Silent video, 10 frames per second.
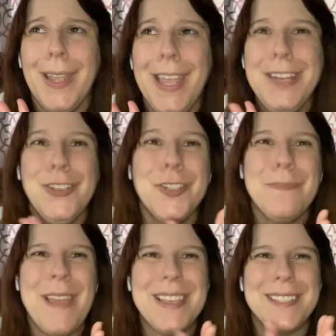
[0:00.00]
It just
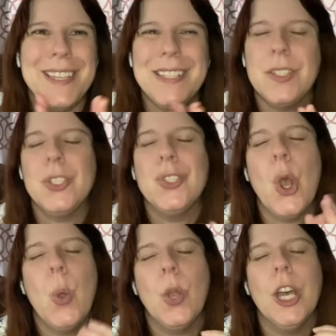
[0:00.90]
makes it so
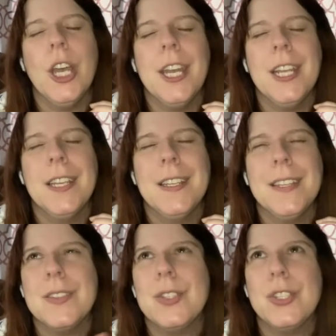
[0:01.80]
good.
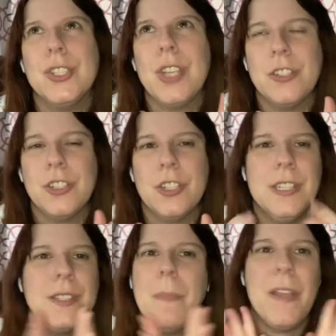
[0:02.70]

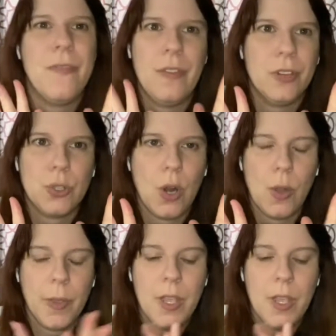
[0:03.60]
It's my favorite trope.